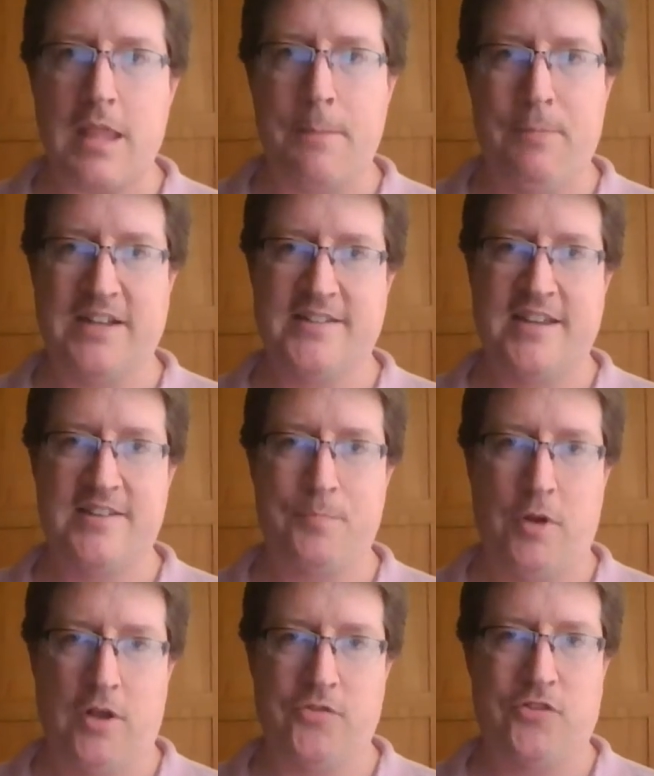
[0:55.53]
But his
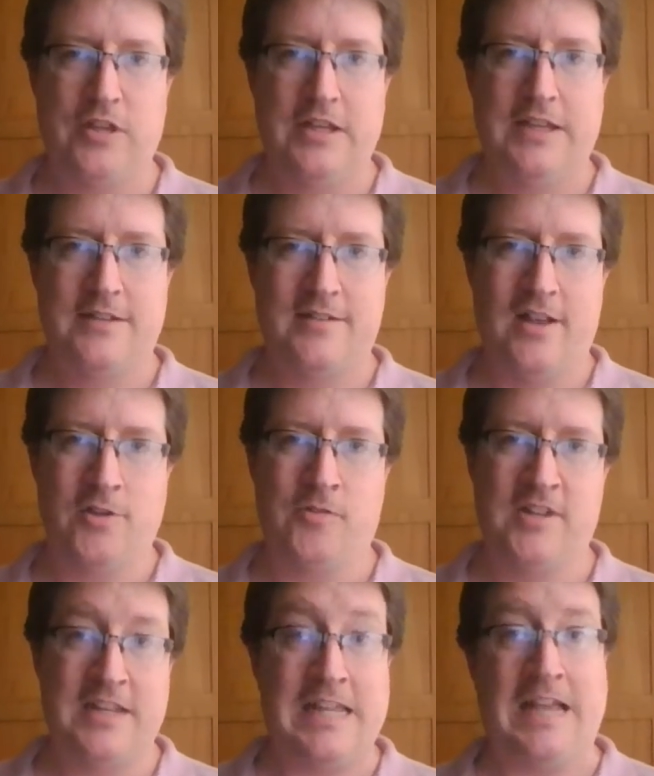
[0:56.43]
boss tells
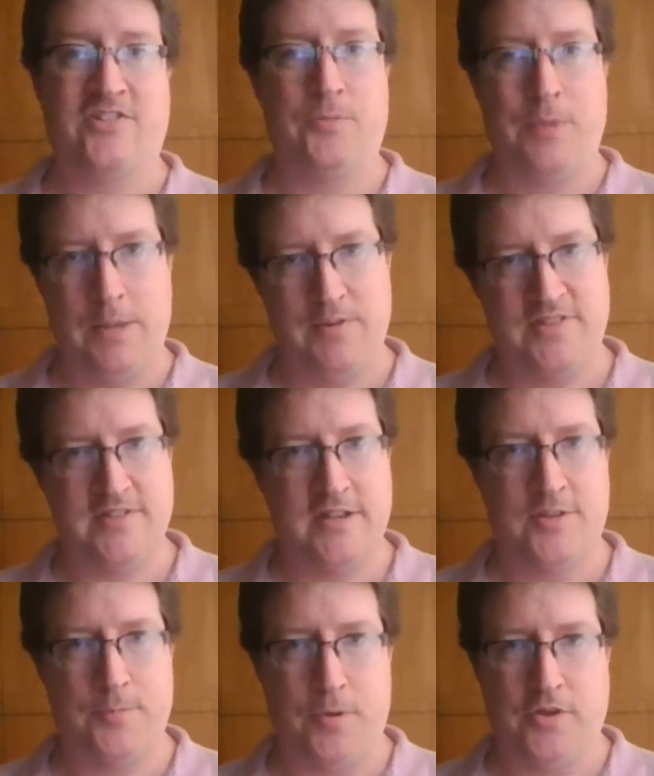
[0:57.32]
him that he has to
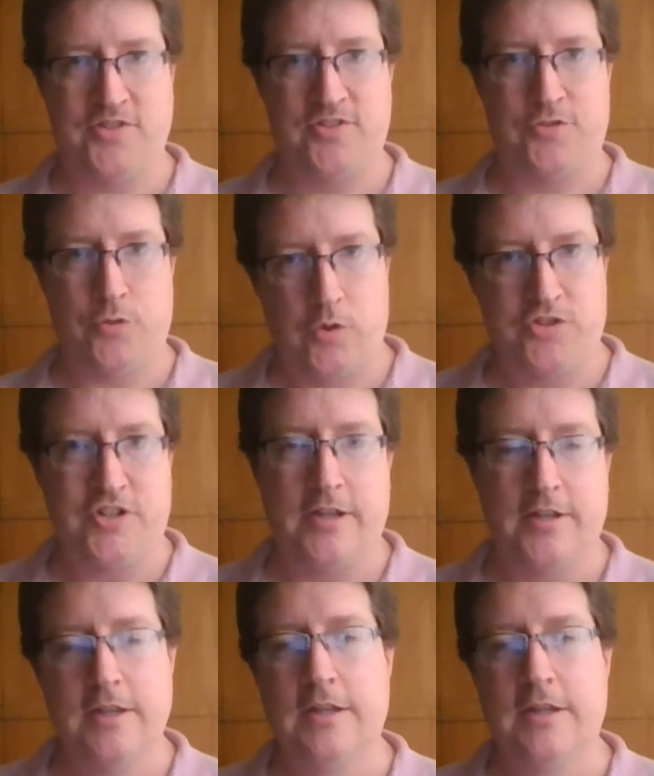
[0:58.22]
babysit the boss's daughter